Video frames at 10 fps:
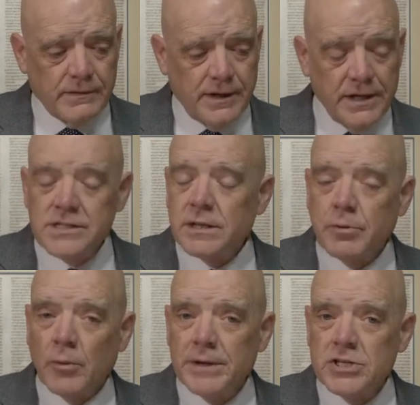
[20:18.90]
he's the
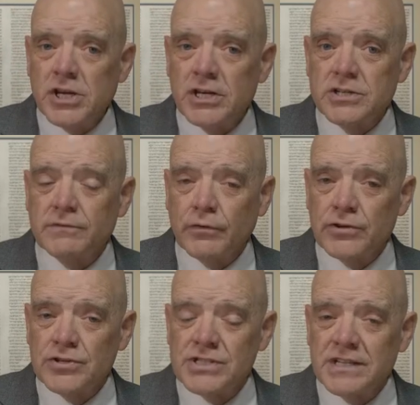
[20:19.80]
propitiation for
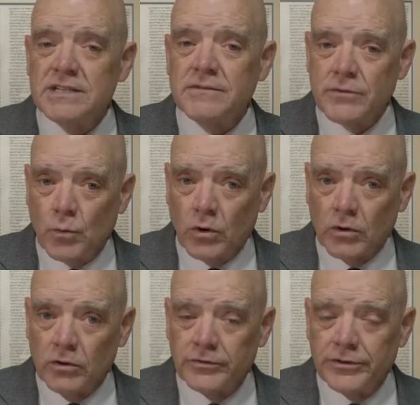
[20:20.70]
the sins of the
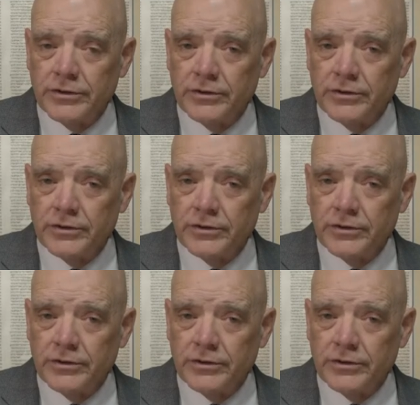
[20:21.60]
world